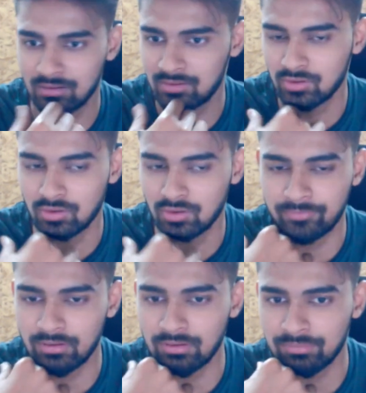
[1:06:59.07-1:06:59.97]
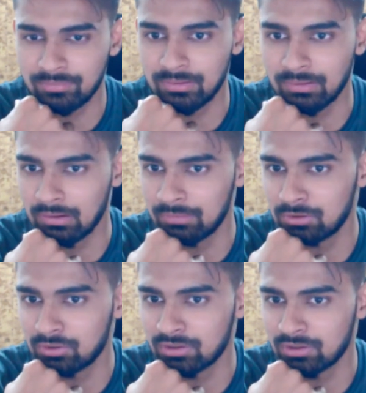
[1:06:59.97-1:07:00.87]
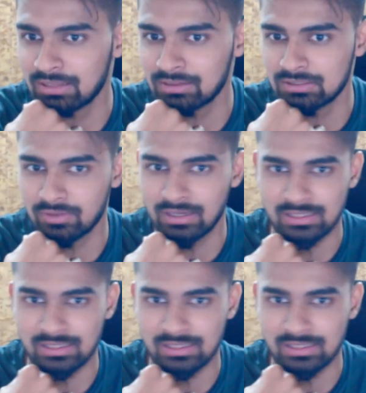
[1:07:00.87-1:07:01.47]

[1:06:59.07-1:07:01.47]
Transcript: you'll hopefully be able to understand this one.